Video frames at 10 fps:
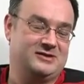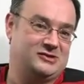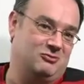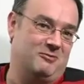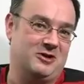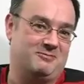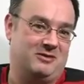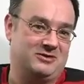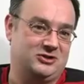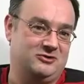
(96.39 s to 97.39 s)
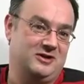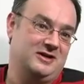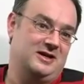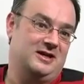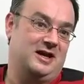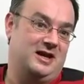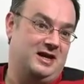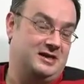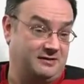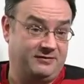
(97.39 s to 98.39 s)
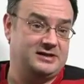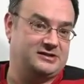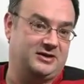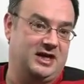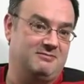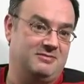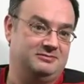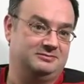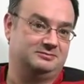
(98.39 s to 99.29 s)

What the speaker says: So what we're going to promise you is a faster game,